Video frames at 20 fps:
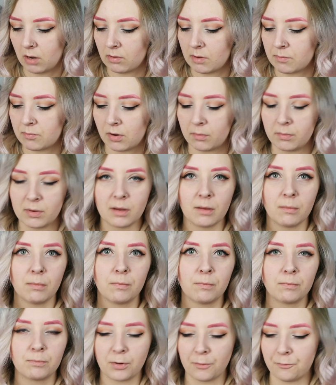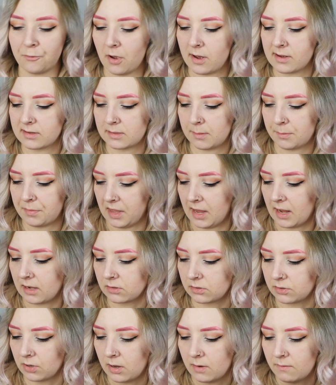I would probably prefer something
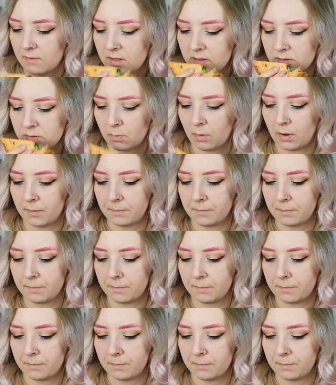else over this